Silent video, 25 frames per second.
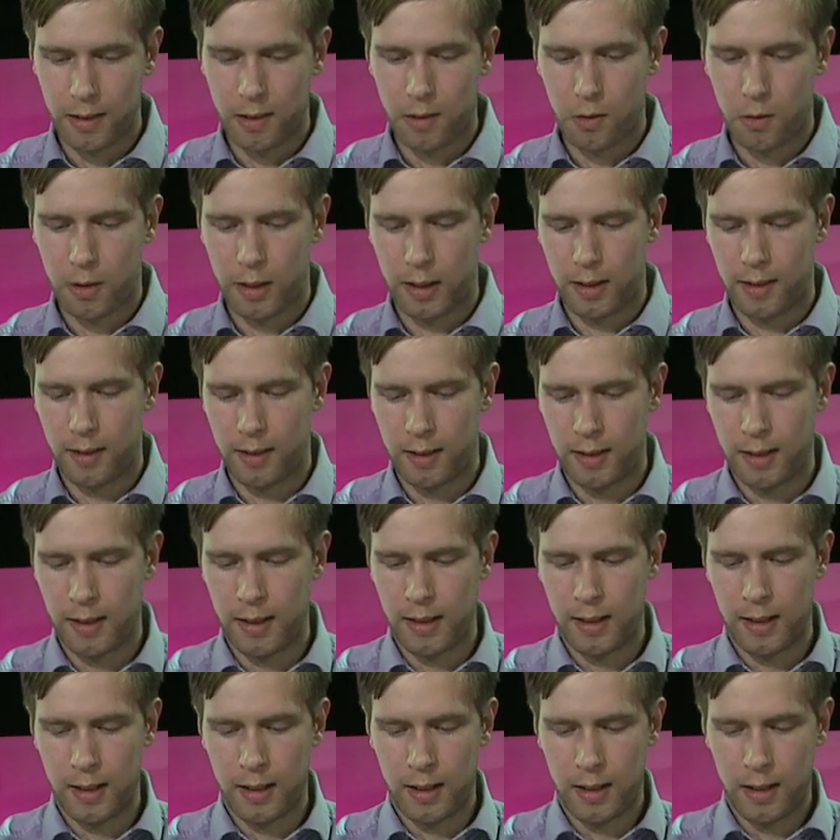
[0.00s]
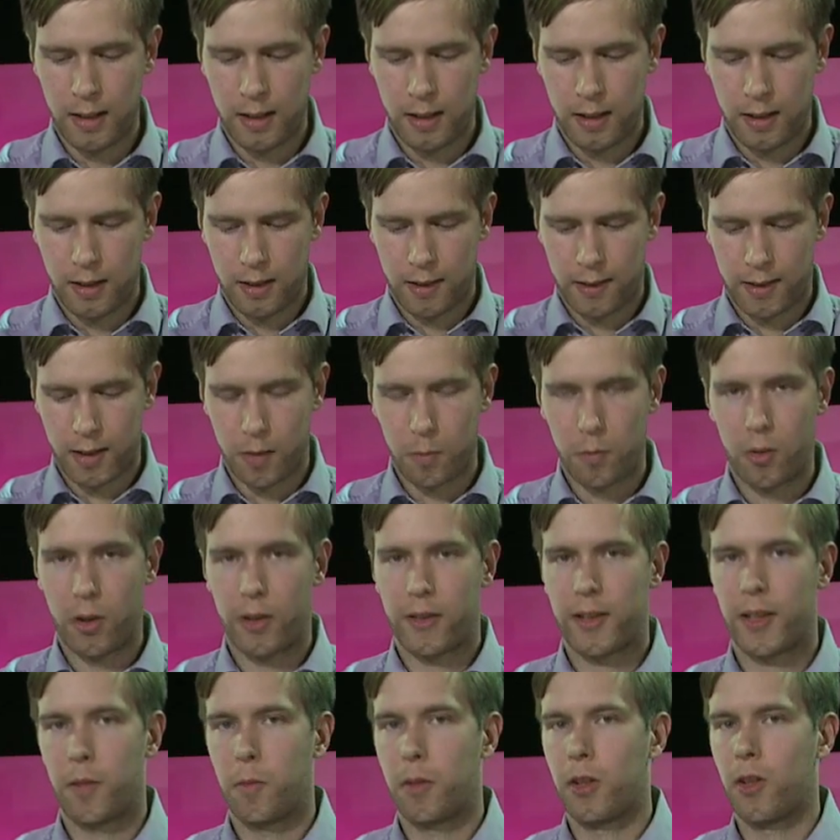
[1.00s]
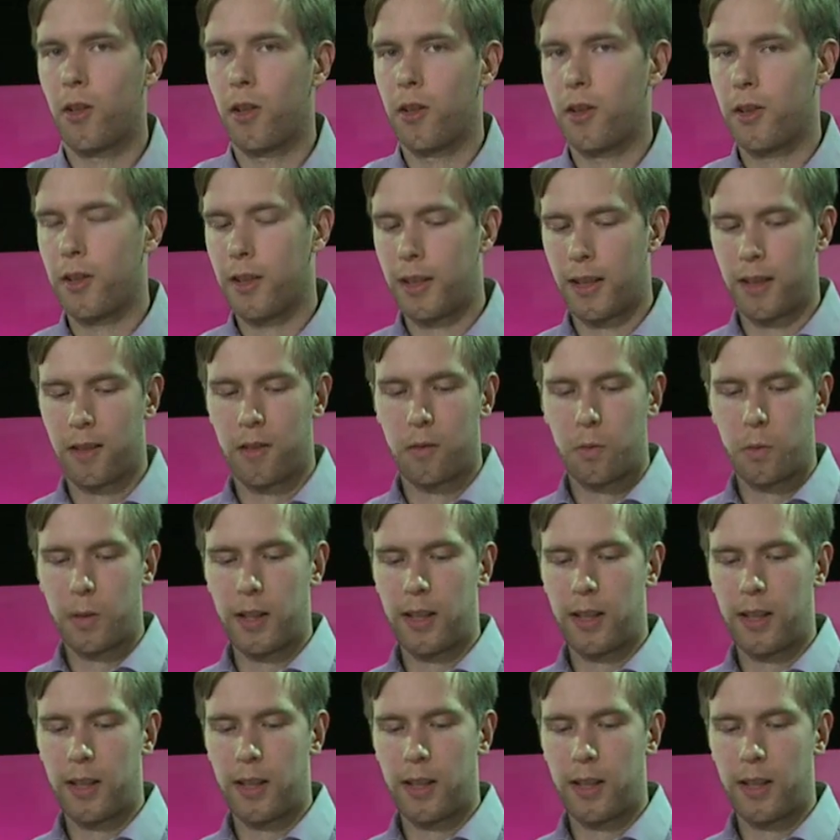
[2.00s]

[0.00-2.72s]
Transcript: Okay, some more terminology then.